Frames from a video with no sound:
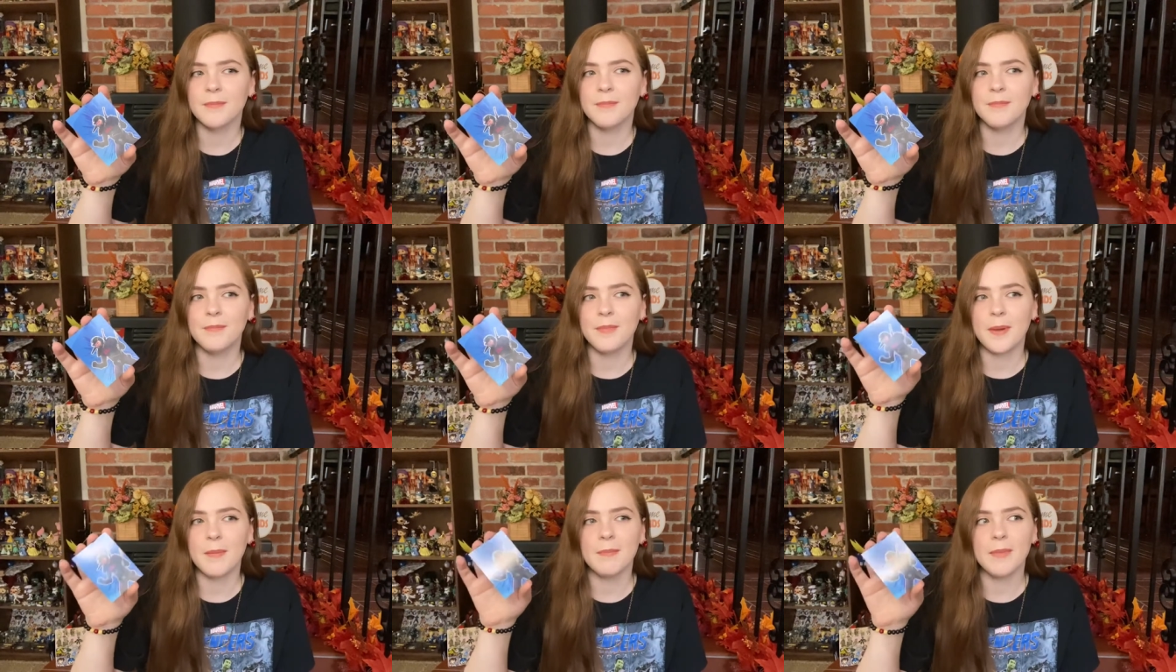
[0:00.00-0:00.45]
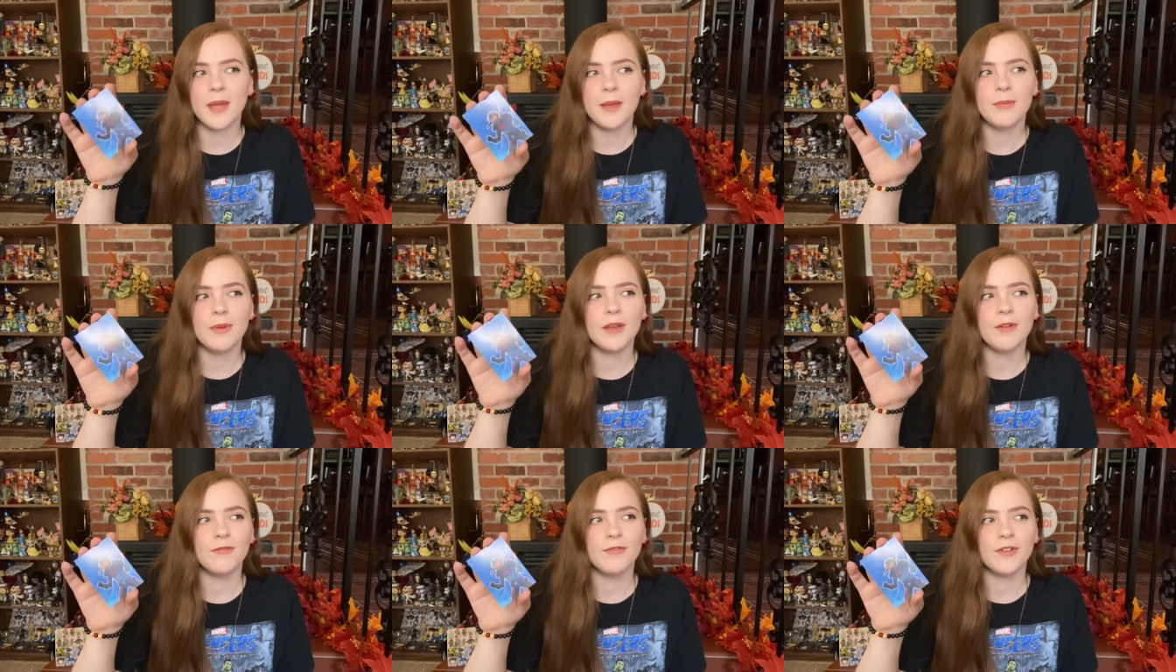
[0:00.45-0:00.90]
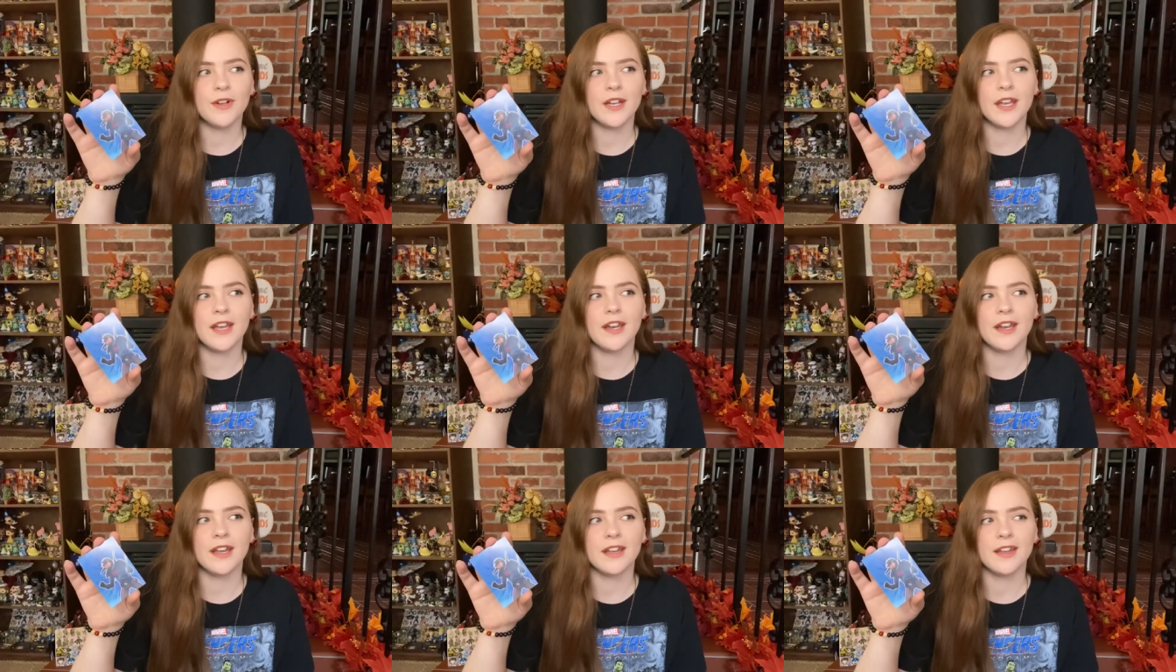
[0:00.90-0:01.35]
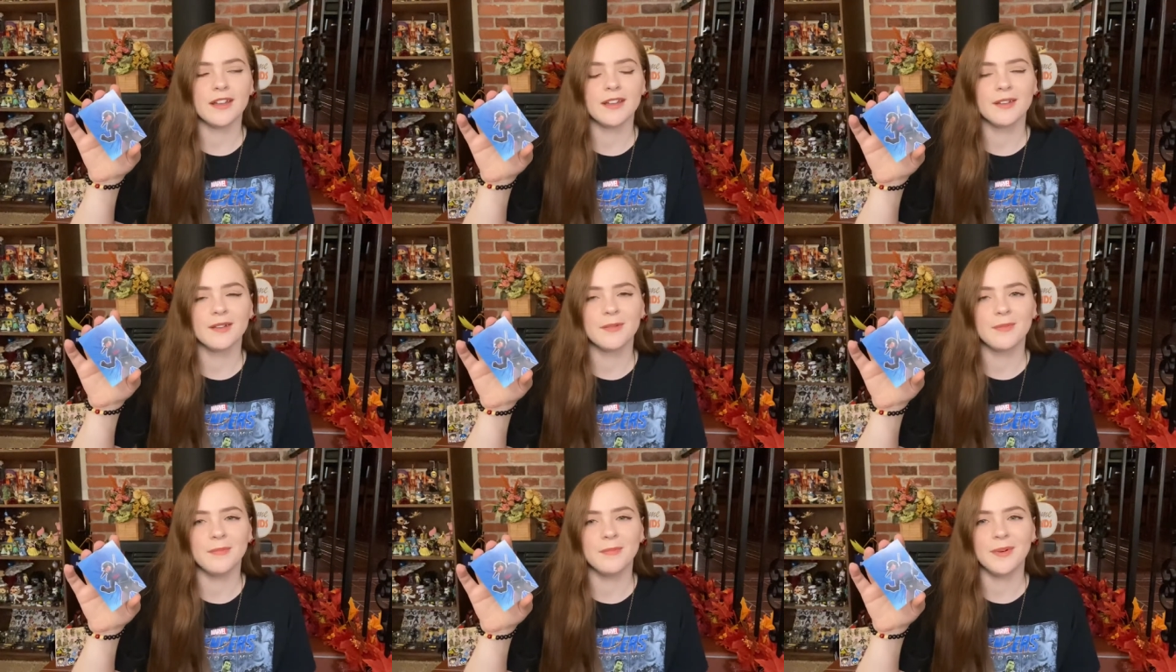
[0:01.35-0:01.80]
but maybe I'm forgetting.
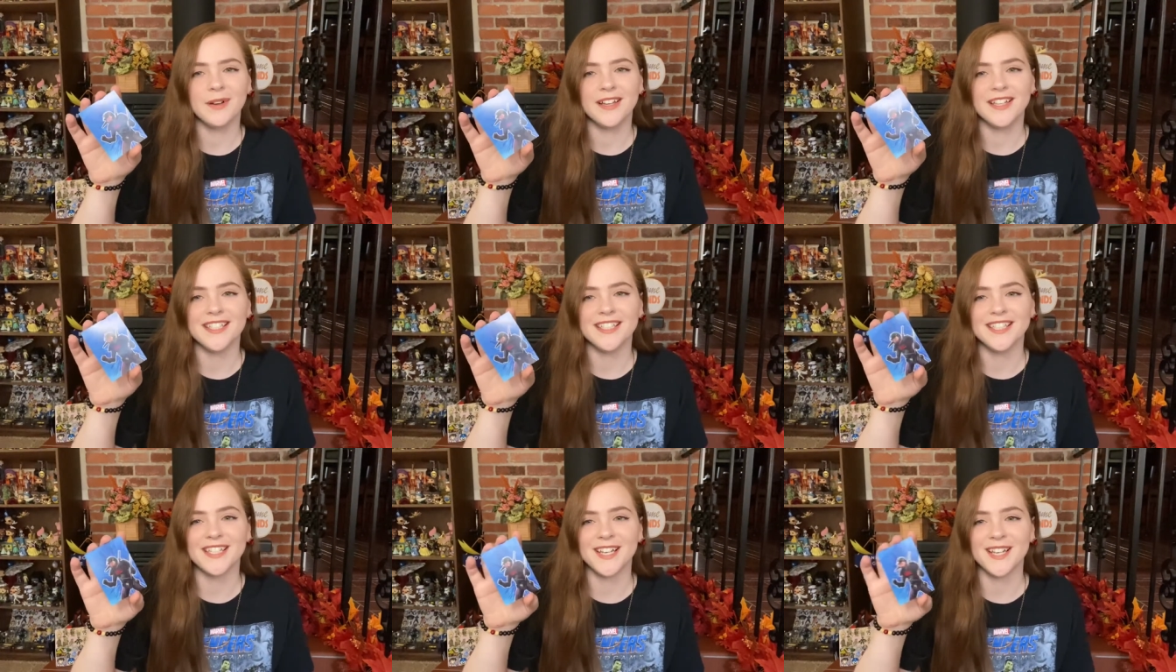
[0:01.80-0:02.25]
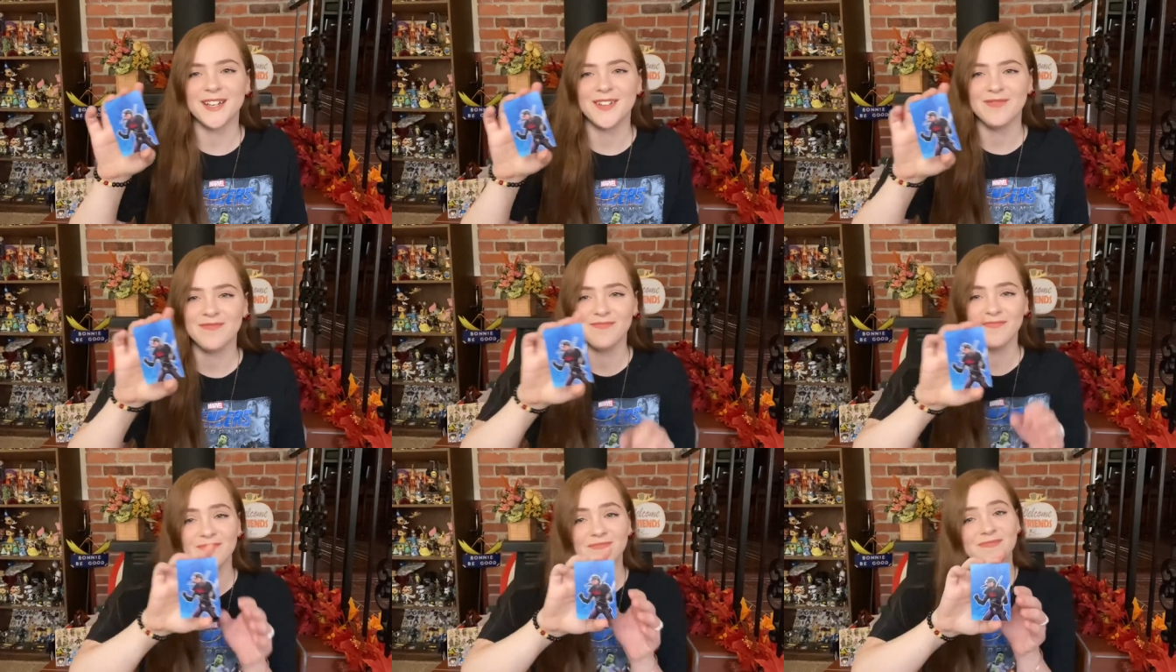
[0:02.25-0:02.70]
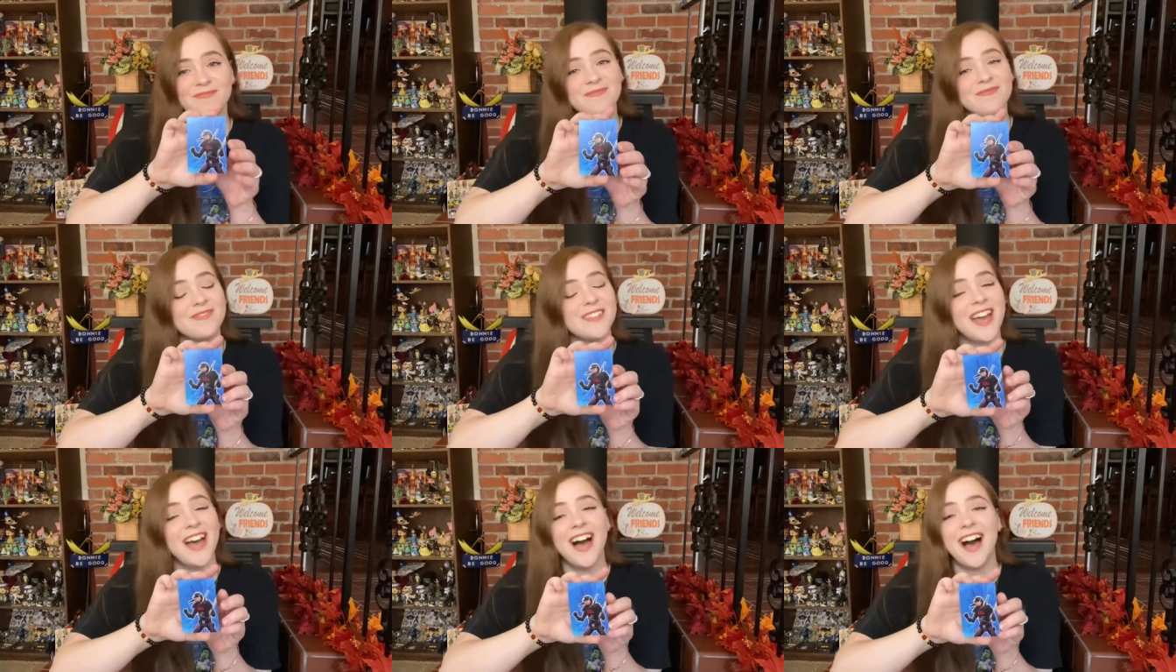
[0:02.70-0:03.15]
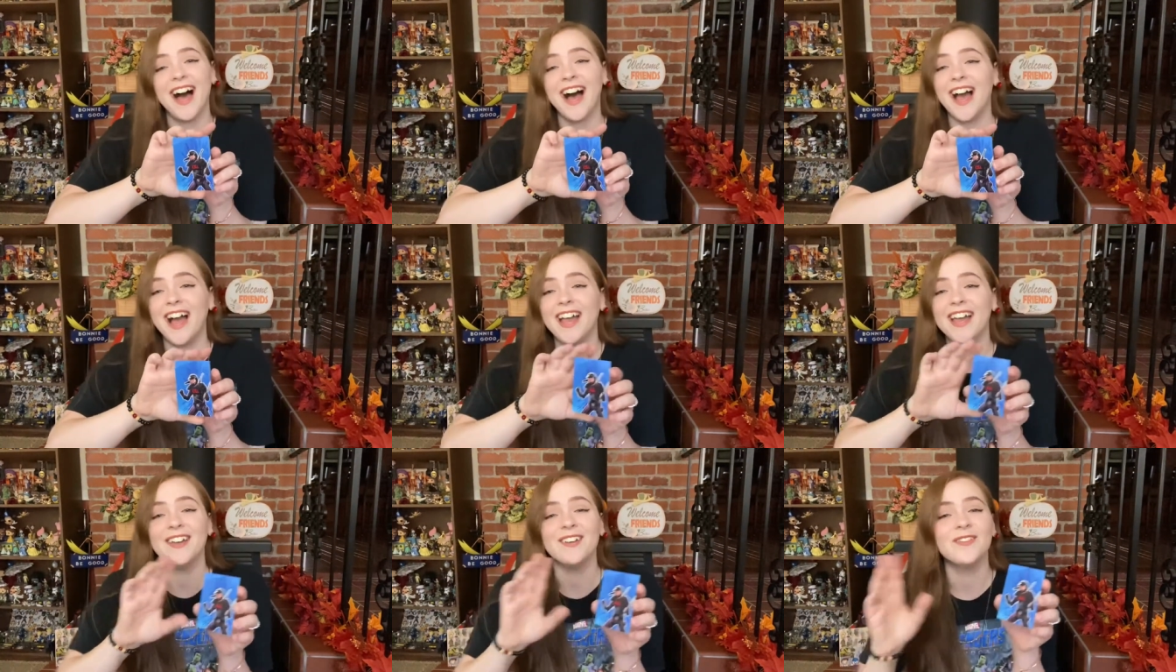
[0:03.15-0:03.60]
But
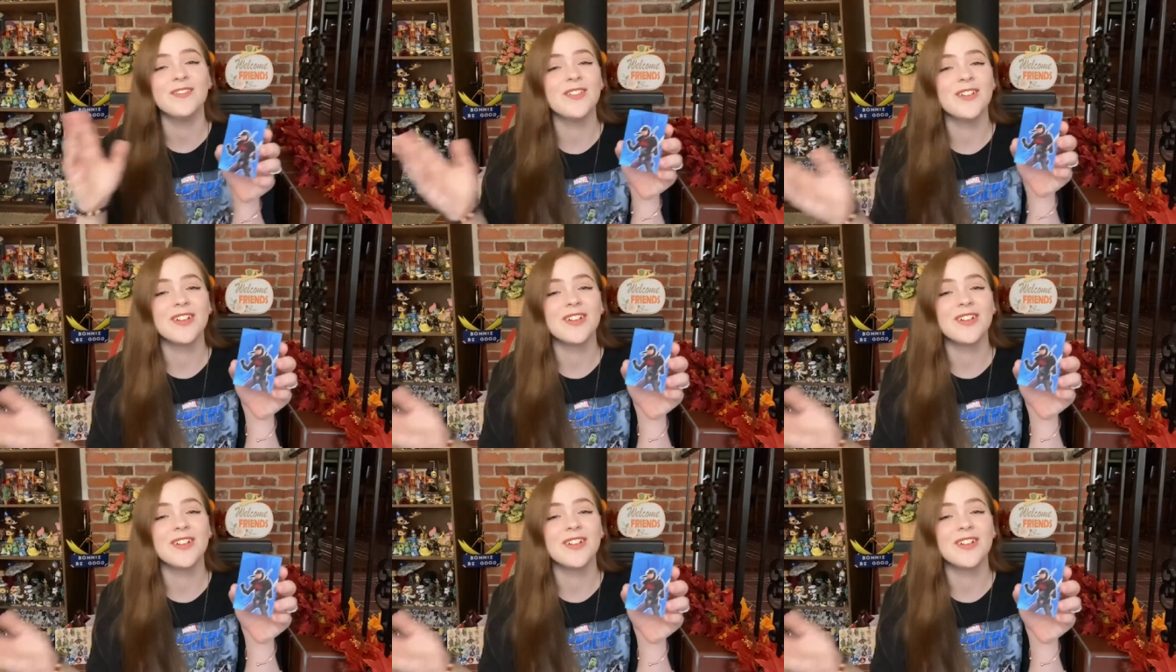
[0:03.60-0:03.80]
I will